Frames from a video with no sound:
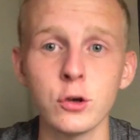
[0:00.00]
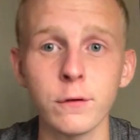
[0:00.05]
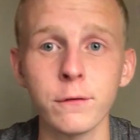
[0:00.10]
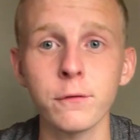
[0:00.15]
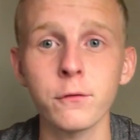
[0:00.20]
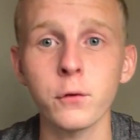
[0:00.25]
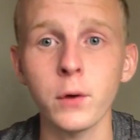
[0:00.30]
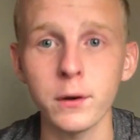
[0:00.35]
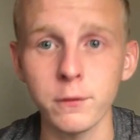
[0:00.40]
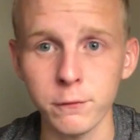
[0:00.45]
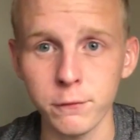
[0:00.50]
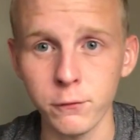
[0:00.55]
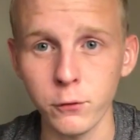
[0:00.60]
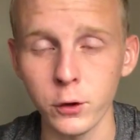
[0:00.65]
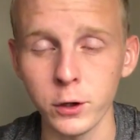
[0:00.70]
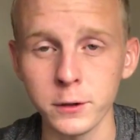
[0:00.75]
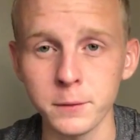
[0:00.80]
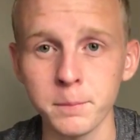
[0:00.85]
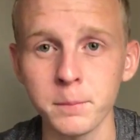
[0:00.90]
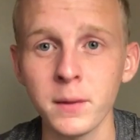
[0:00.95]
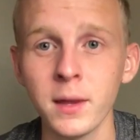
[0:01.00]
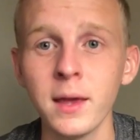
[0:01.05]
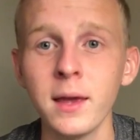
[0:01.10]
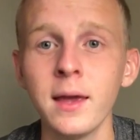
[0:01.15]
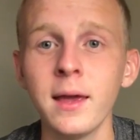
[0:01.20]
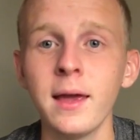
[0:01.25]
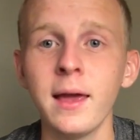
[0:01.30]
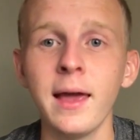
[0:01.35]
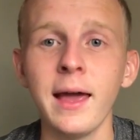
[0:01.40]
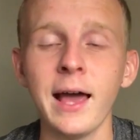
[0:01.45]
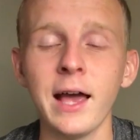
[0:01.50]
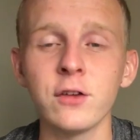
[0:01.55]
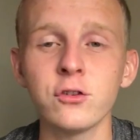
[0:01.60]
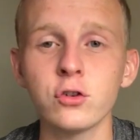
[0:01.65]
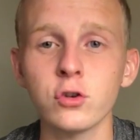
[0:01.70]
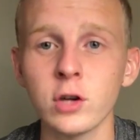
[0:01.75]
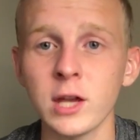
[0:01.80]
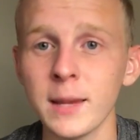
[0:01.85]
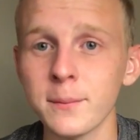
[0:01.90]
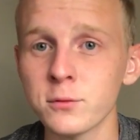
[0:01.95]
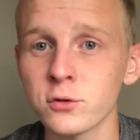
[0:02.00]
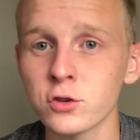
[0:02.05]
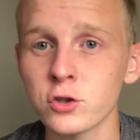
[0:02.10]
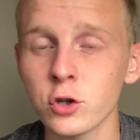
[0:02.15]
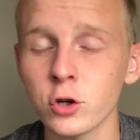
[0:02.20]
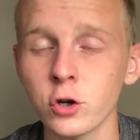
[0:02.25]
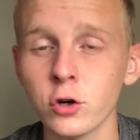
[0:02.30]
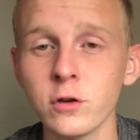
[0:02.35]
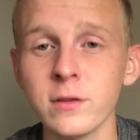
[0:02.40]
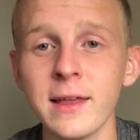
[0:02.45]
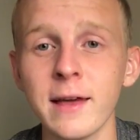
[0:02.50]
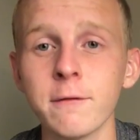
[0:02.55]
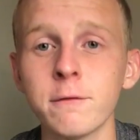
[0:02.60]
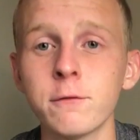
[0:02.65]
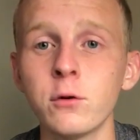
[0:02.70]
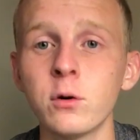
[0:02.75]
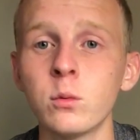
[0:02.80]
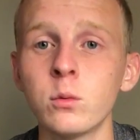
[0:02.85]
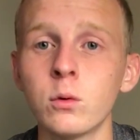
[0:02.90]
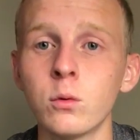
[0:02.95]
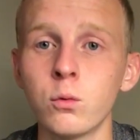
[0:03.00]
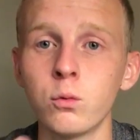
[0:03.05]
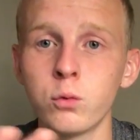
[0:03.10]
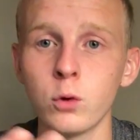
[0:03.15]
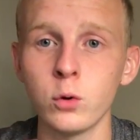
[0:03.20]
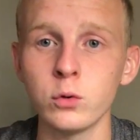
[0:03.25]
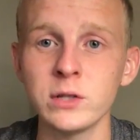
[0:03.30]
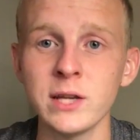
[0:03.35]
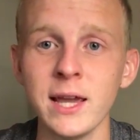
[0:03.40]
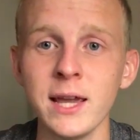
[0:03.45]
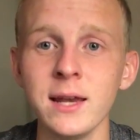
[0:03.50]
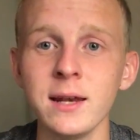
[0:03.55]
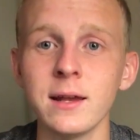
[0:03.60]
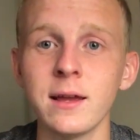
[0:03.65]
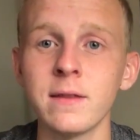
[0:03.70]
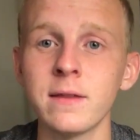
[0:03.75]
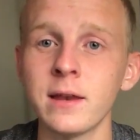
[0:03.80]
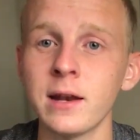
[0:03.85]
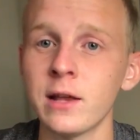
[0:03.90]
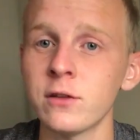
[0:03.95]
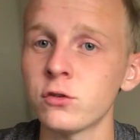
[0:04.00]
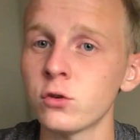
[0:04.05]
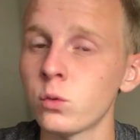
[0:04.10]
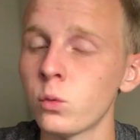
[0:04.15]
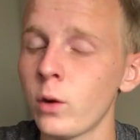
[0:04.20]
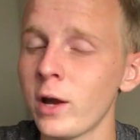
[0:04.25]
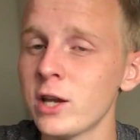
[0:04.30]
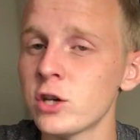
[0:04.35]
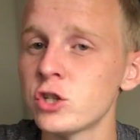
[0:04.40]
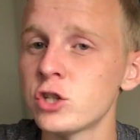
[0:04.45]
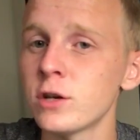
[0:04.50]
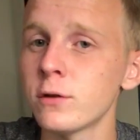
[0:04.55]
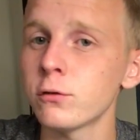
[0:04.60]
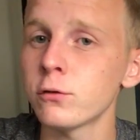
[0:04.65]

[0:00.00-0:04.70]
on your front foot. As your hips turn, that foot will rotate, and then as your weight